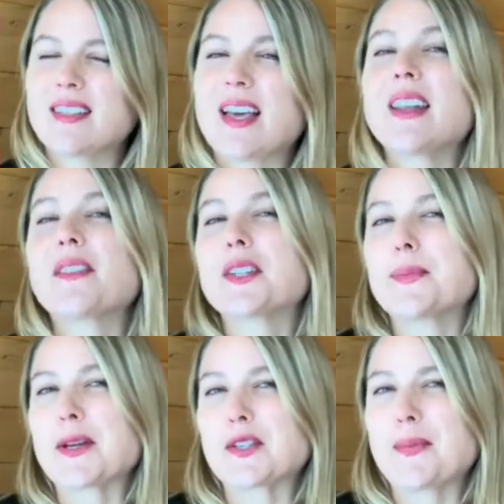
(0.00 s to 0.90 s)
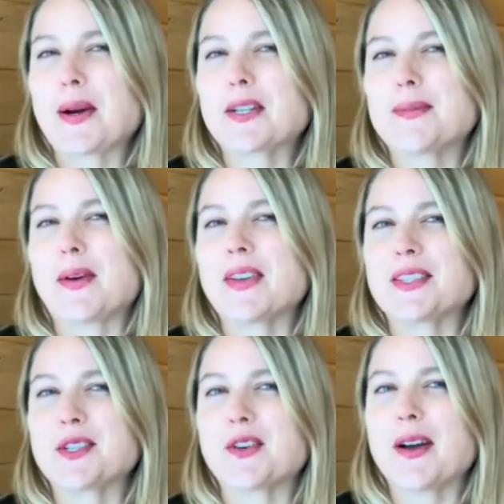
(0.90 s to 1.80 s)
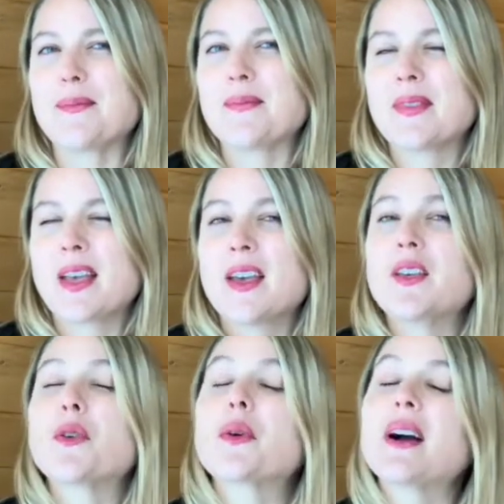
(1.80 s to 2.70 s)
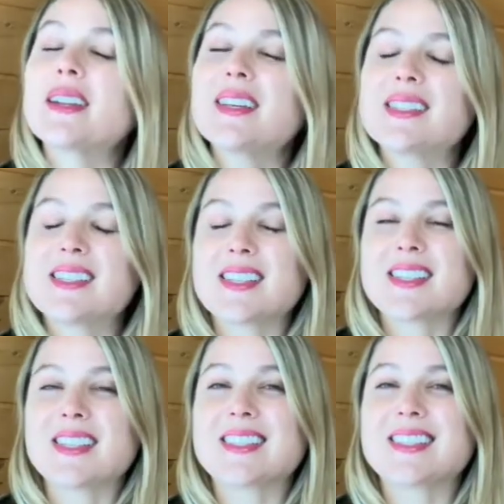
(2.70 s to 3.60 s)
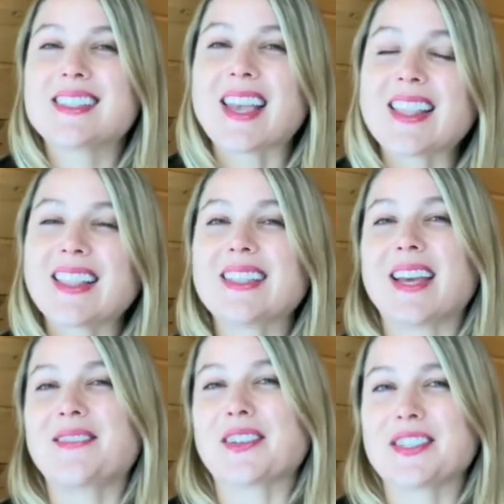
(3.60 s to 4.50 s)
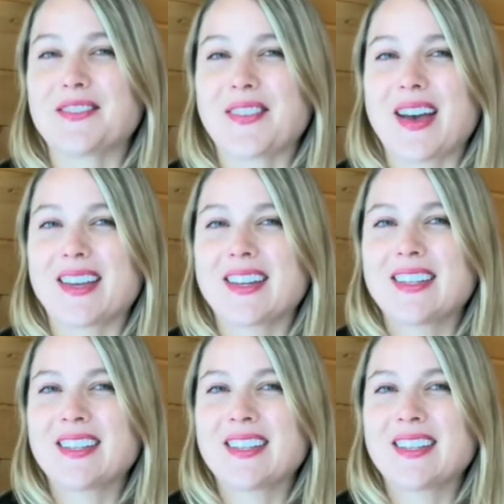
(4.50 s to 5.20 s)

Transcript: Another special part about Instagram. Your audience is insanely diversified.